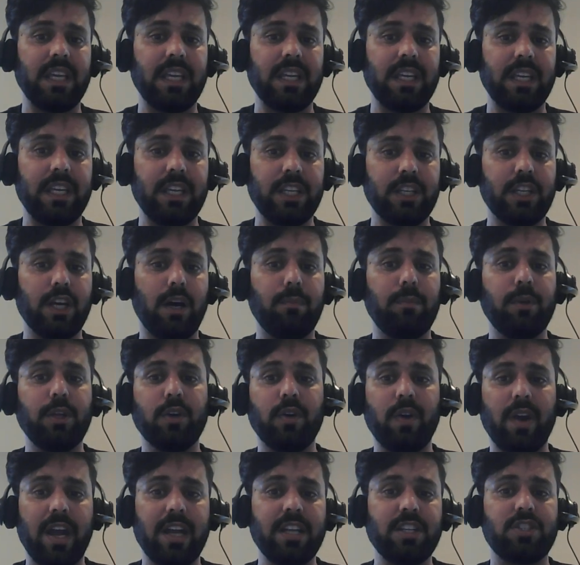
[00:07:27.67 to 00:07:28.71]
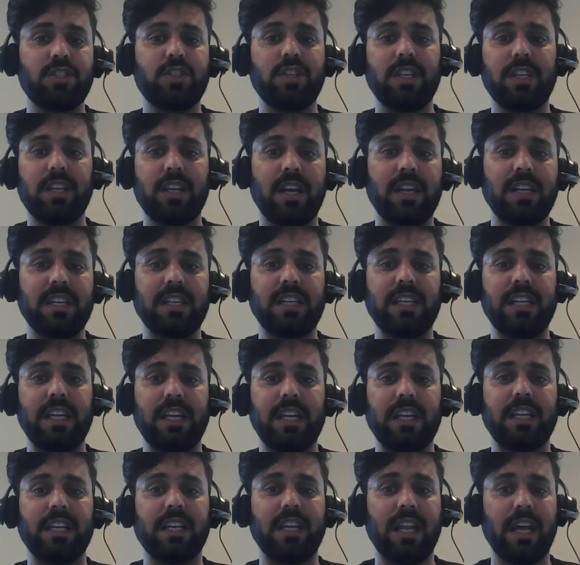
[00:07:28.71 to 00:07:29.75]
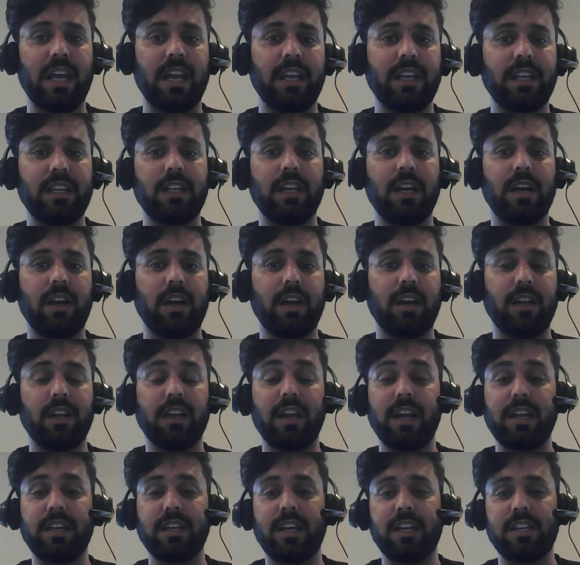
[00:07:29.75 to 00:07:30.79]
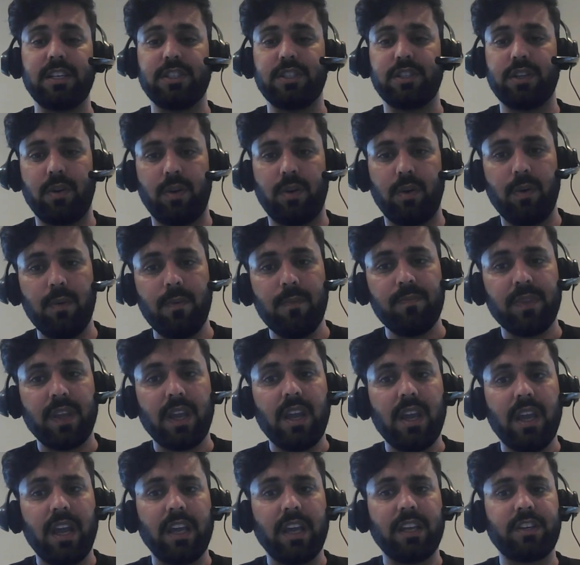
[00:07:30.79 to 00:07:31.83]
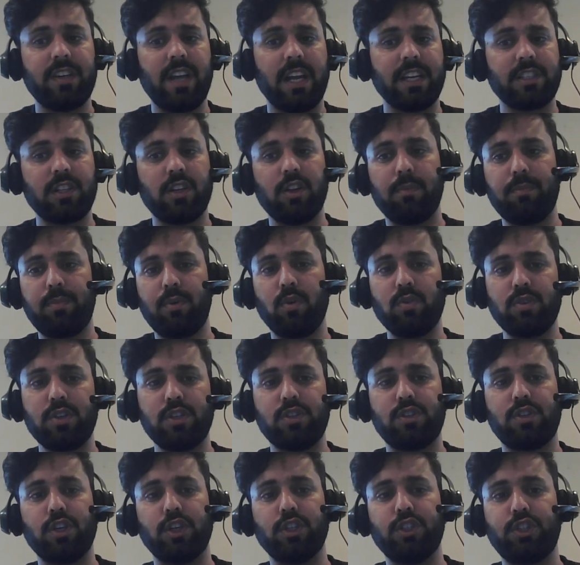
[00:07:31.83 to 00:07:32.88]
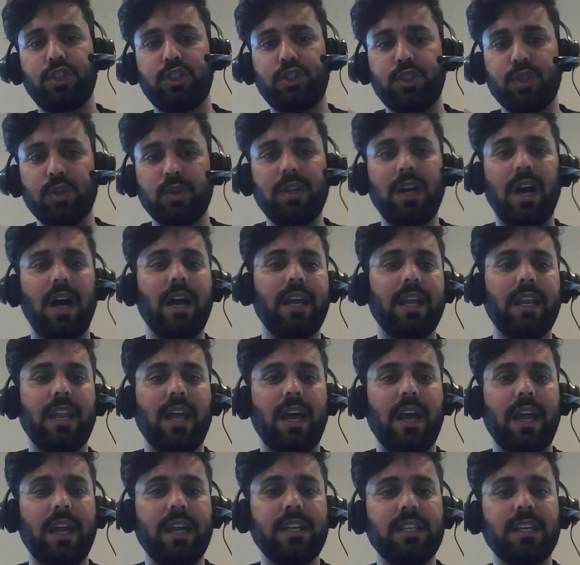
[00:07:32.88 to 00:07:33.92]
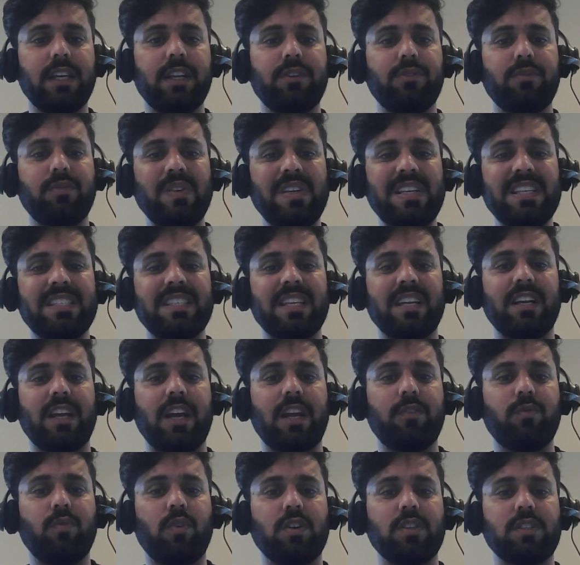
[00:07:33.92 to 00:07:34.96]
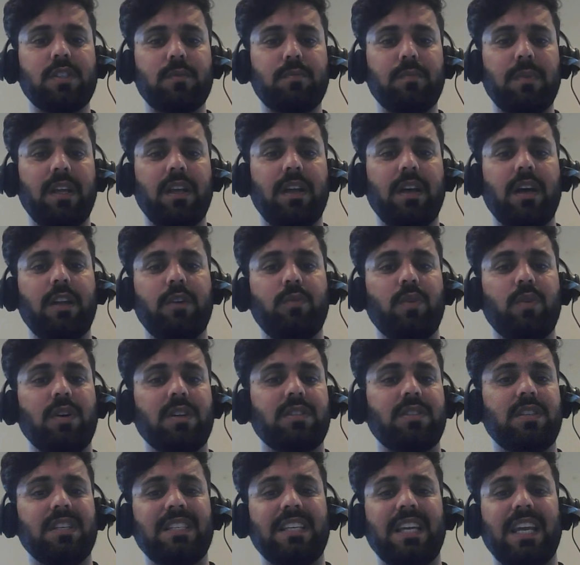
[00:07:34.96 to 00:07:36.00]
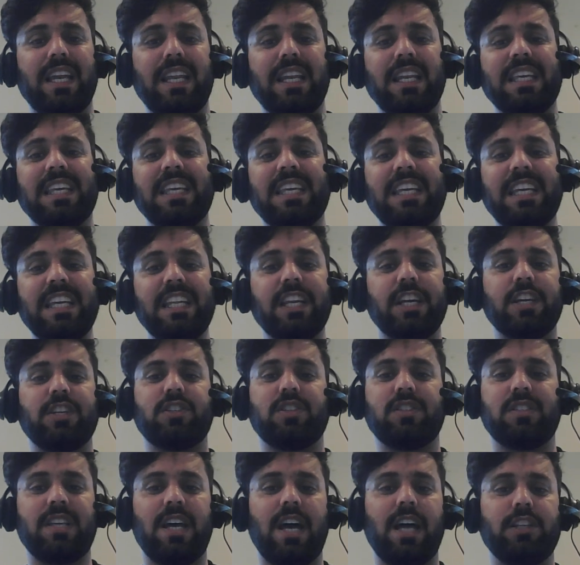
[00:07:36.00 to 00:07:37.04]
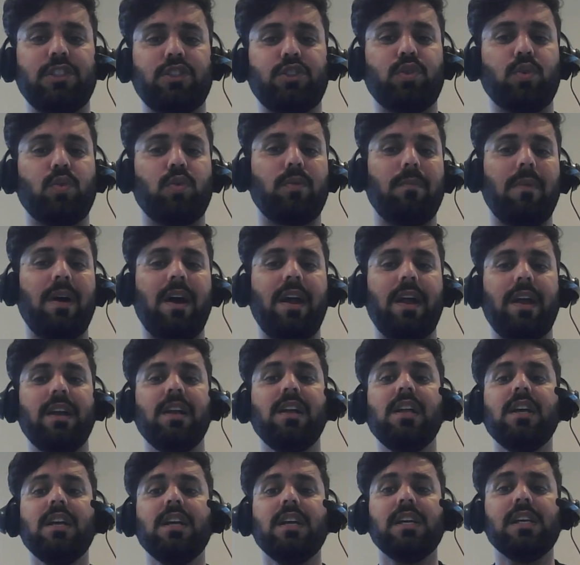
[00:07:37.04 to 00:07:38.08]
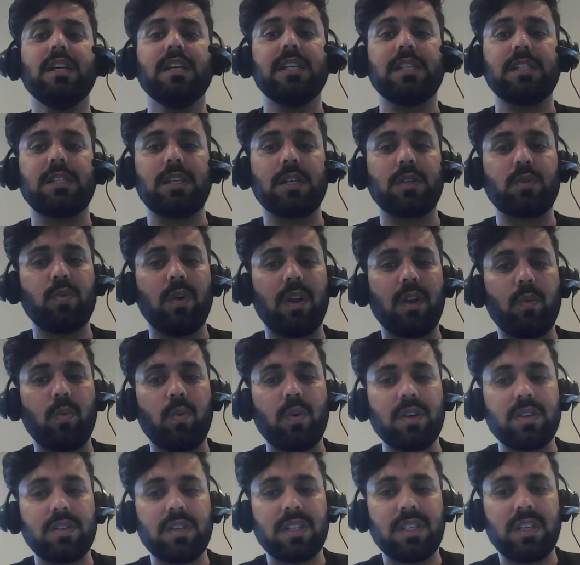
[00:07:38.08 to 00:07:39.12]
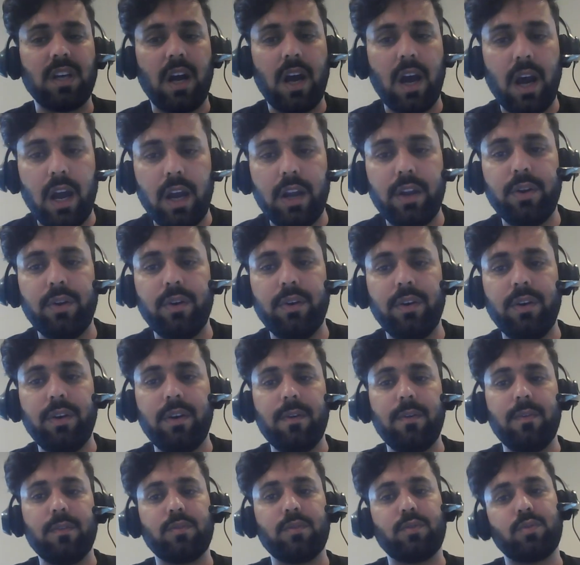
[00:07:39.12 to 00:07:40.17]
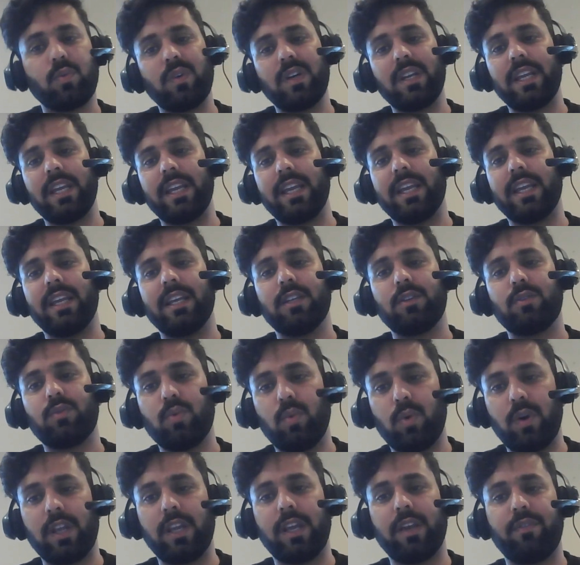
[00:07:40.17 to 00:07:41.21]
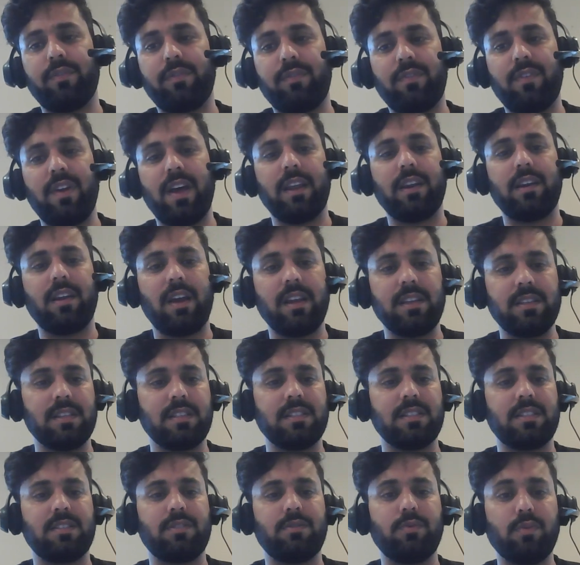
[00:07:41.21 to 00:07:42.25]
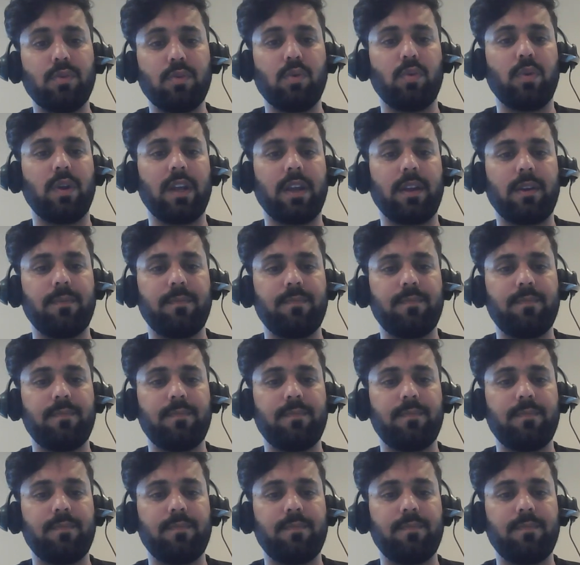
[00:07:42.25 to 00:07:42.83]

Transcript: EWHC 990. International approaches should highlight recent advances in key nations, as shown by Siswell versus Hire 2020 FRAN license ruling.